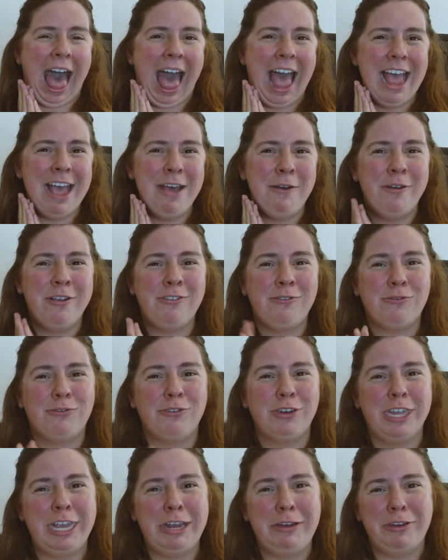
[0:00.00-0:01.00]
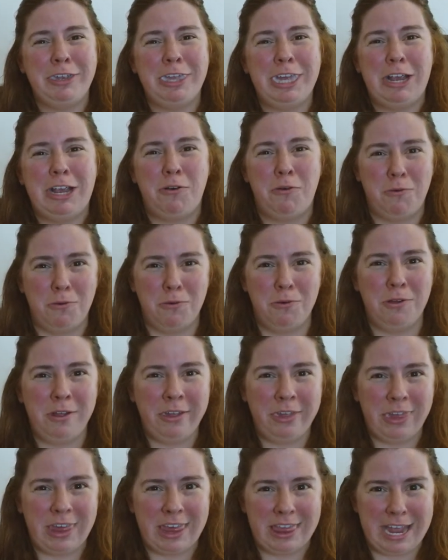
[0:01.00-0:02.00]
it was really really
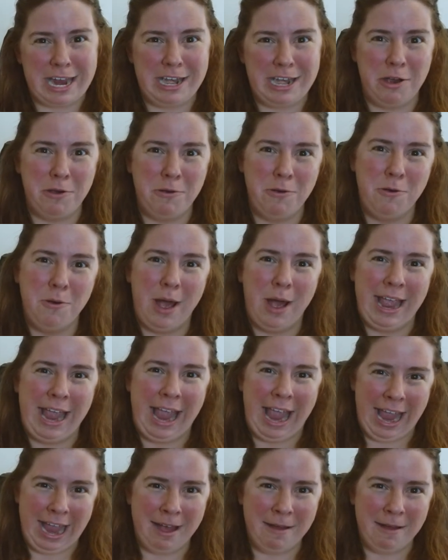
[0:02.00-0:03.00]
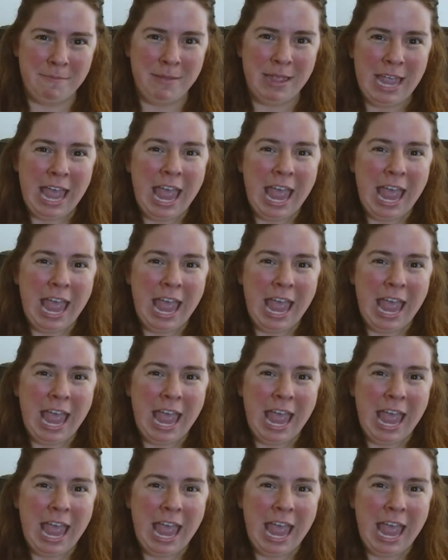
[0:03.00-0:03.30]
cool that they know who I am.